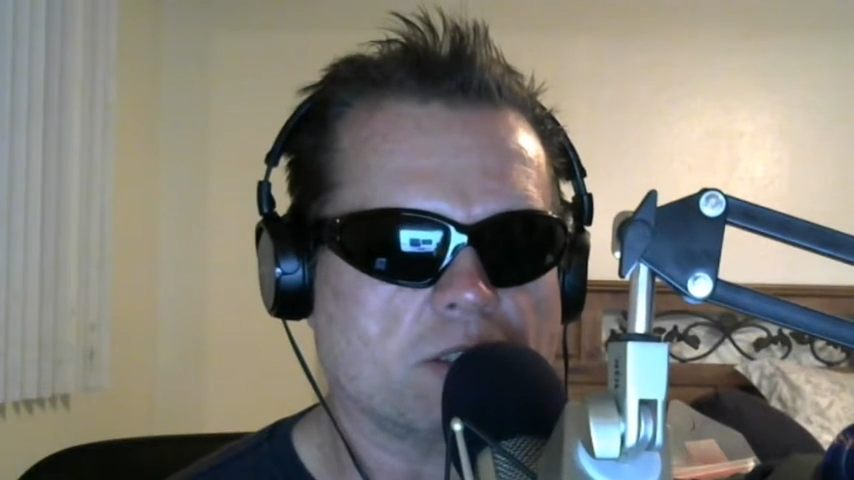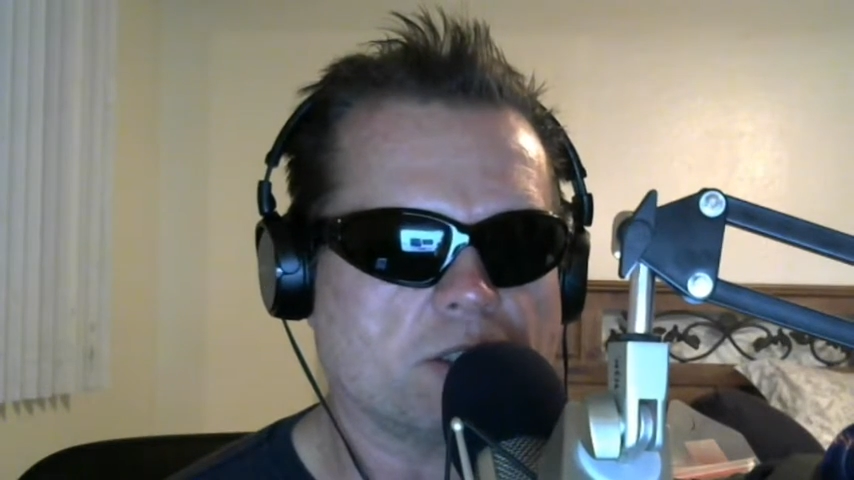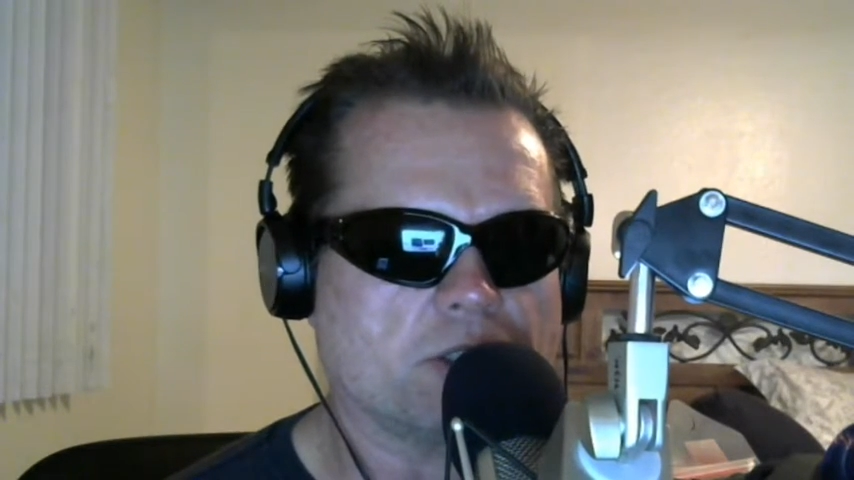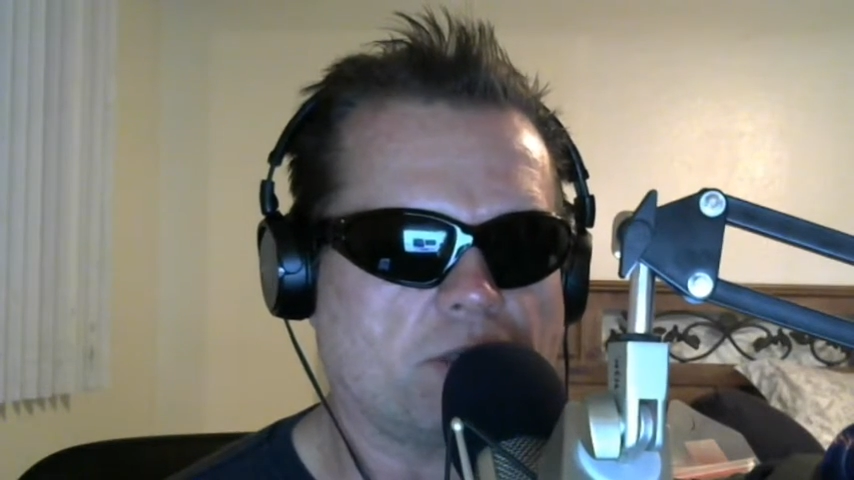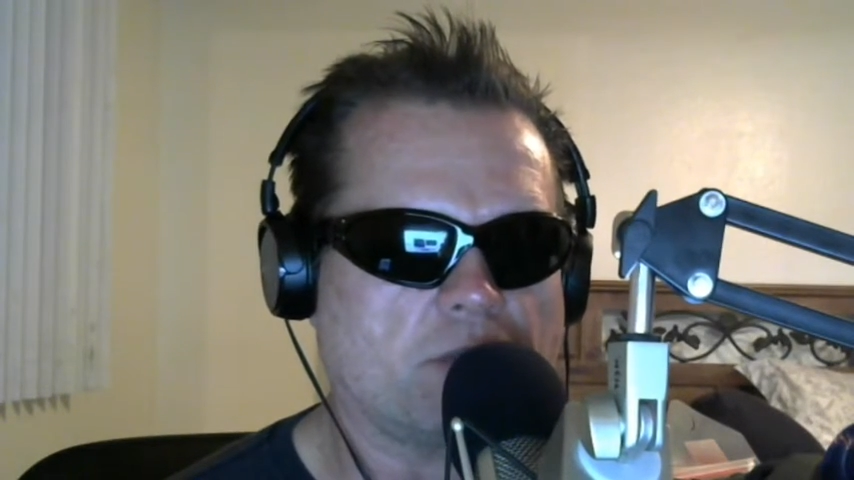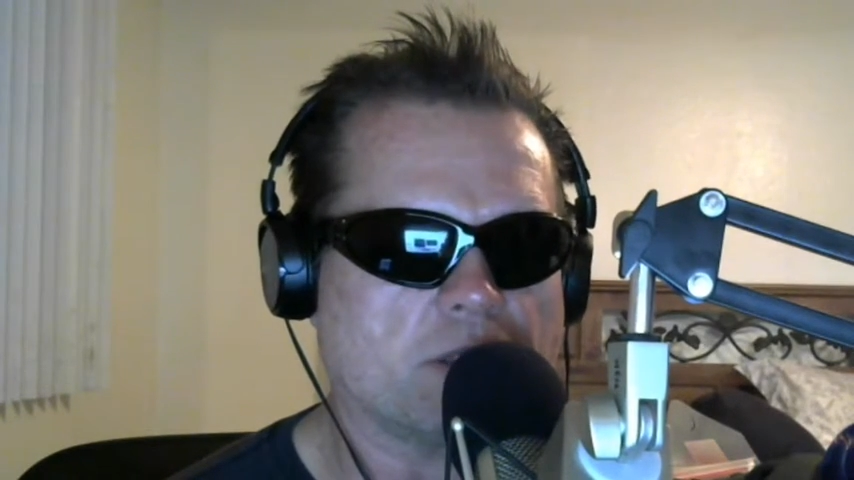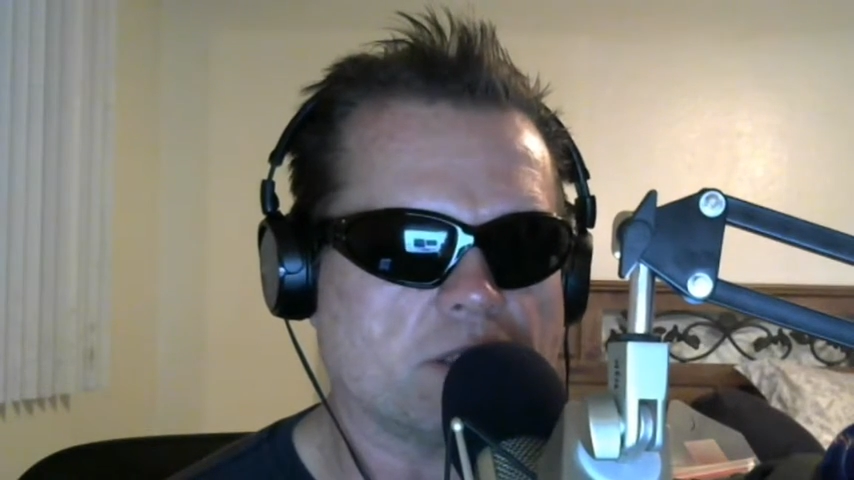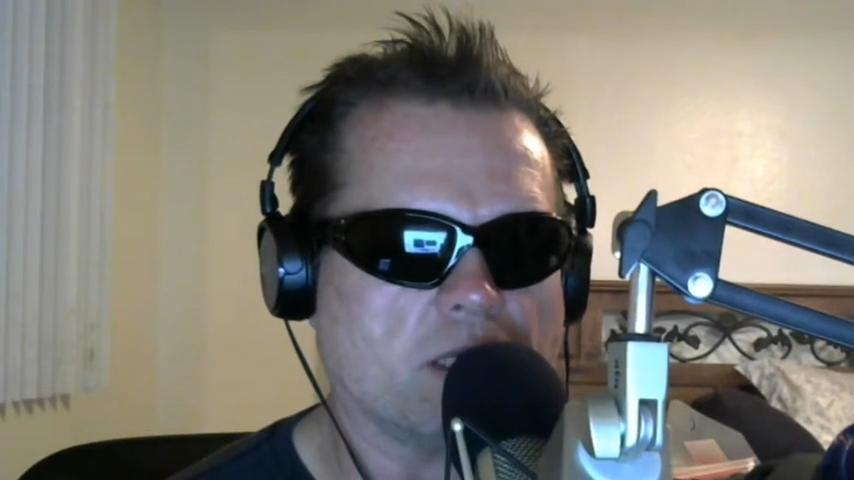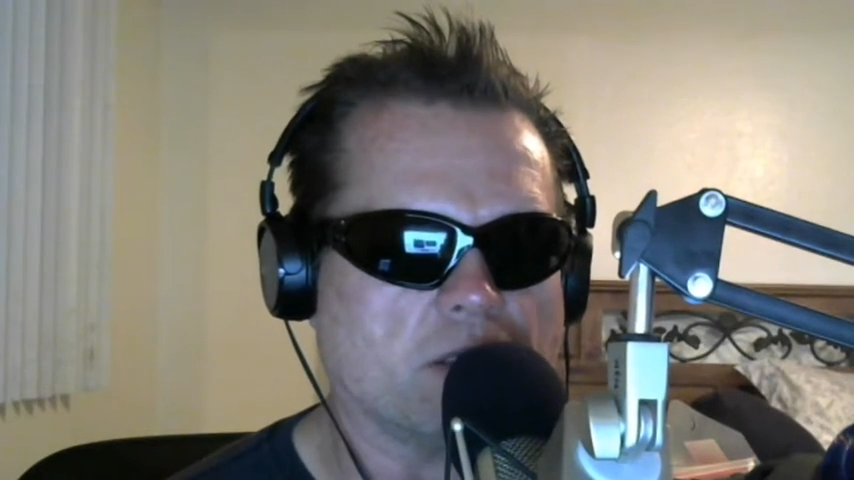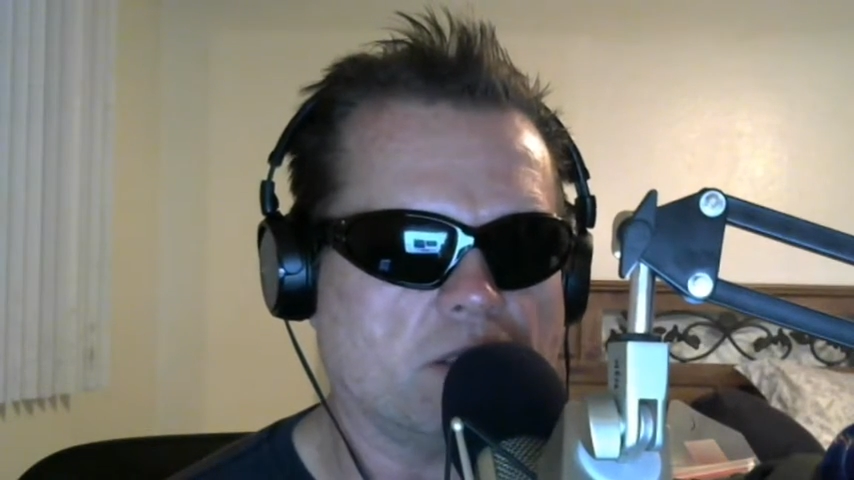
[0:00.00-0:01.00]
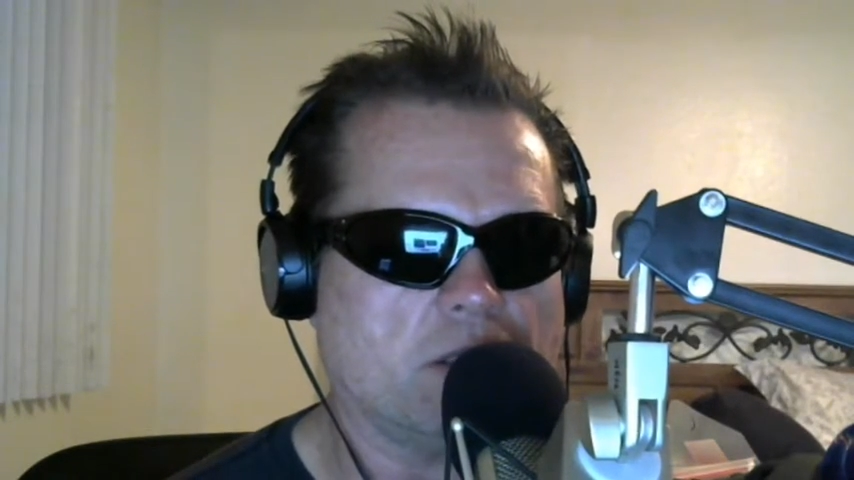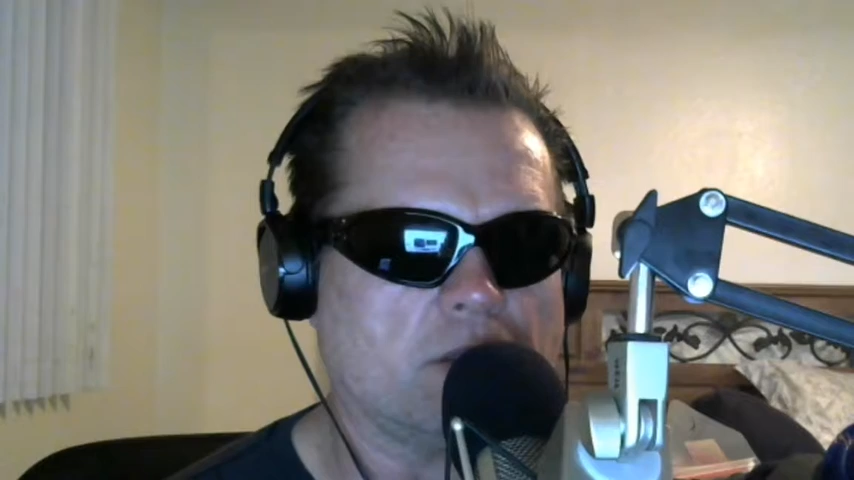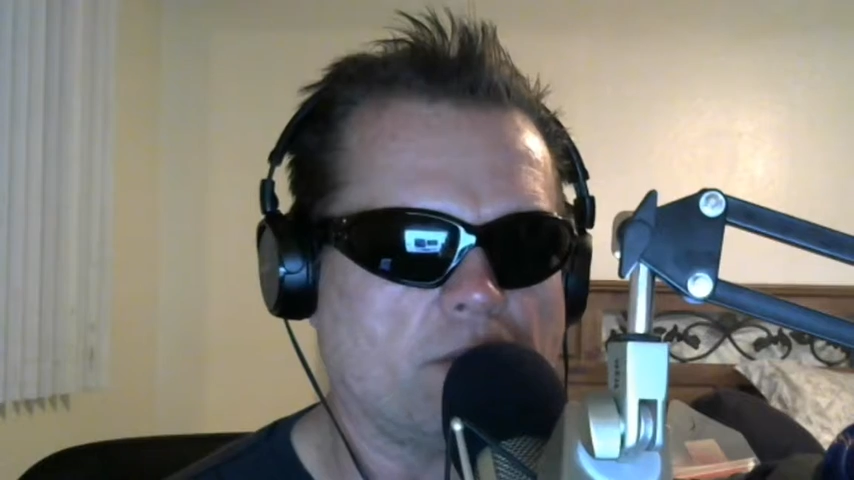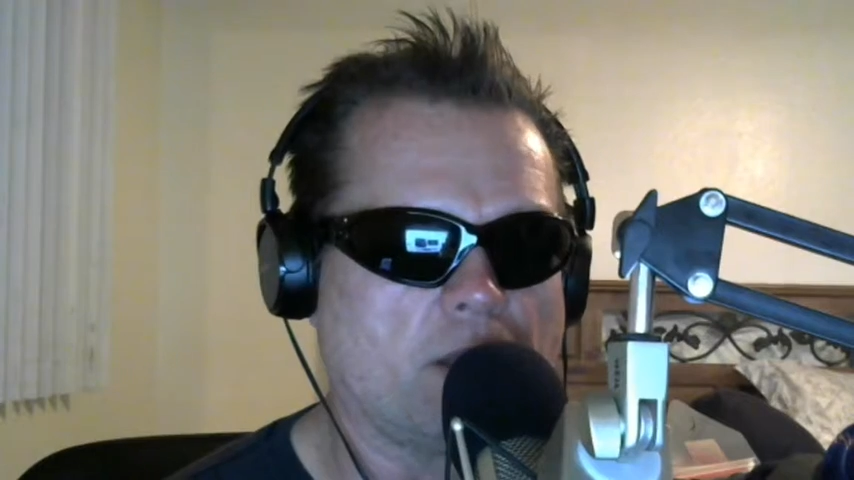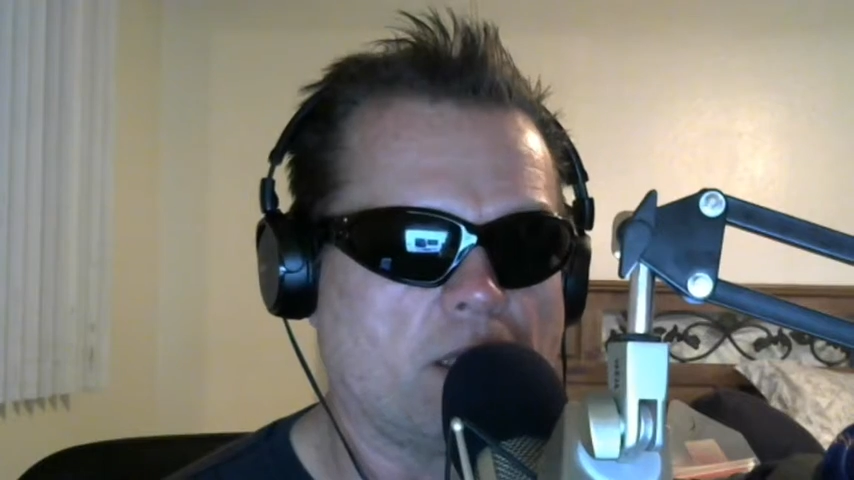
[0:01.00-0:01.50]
because shit runs downhill,